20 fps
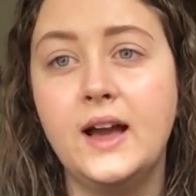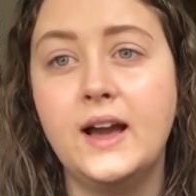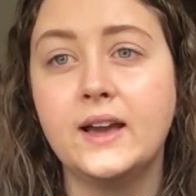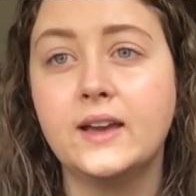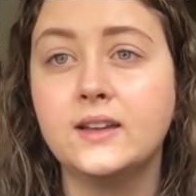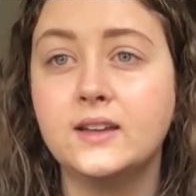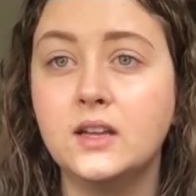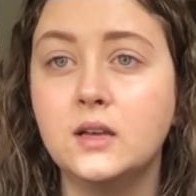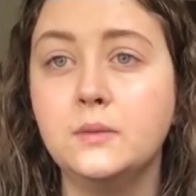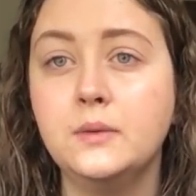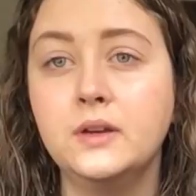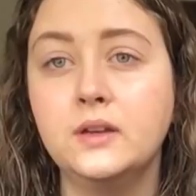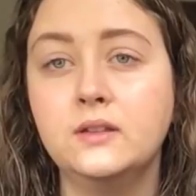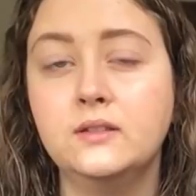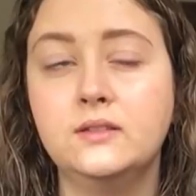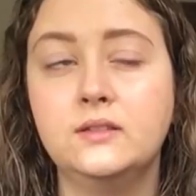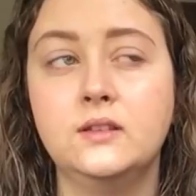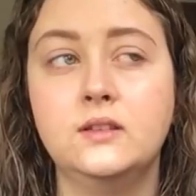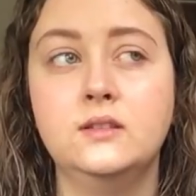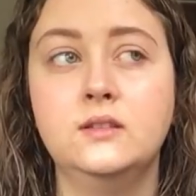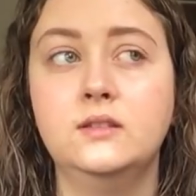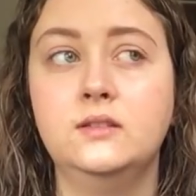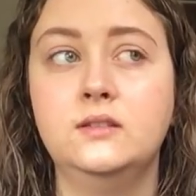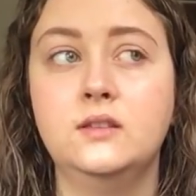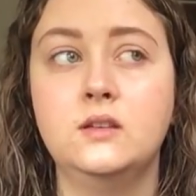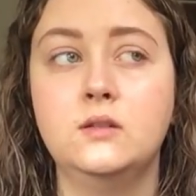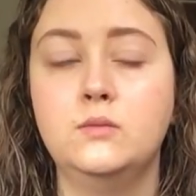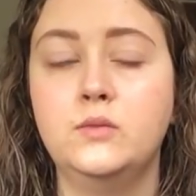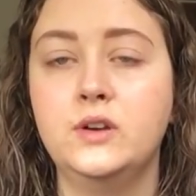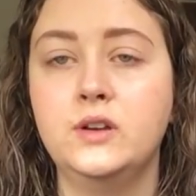academics in the
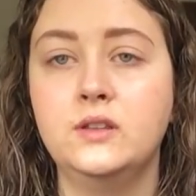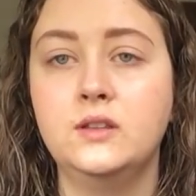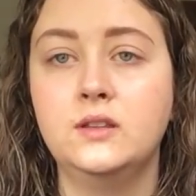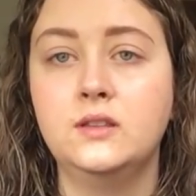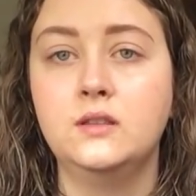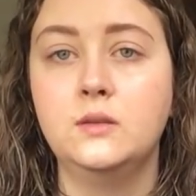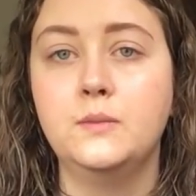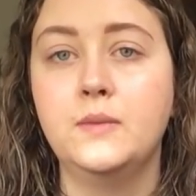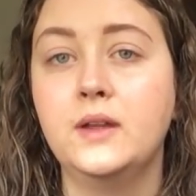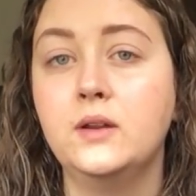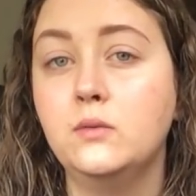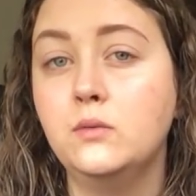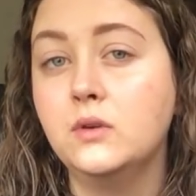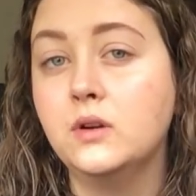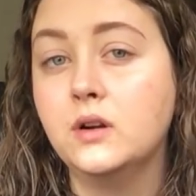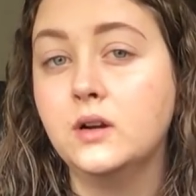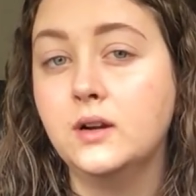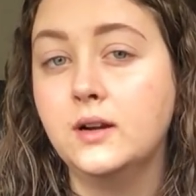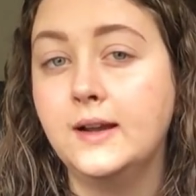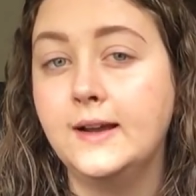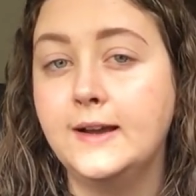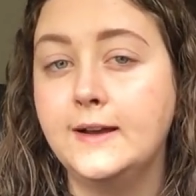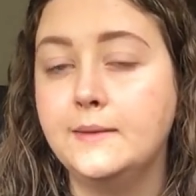same way that the men were.